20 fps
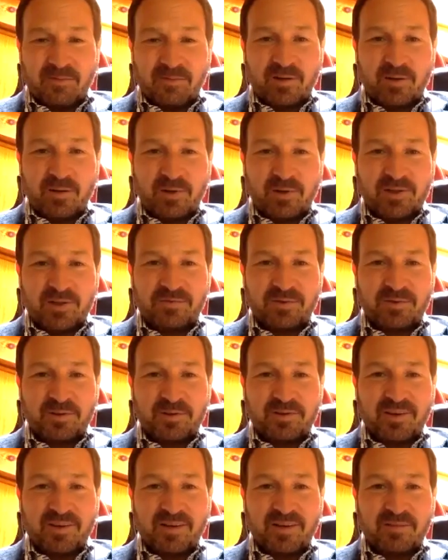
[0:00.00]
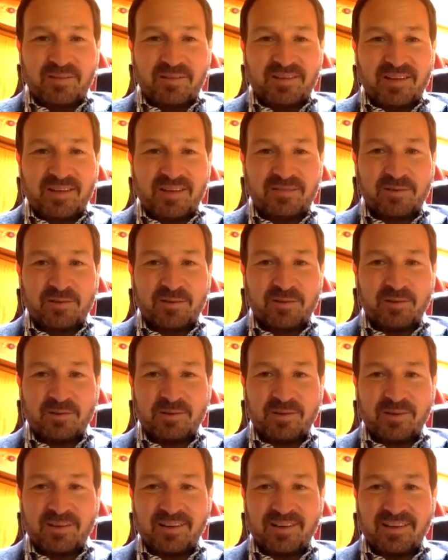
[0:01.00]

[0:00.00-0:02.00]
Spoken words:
you very much for your time this afternoon.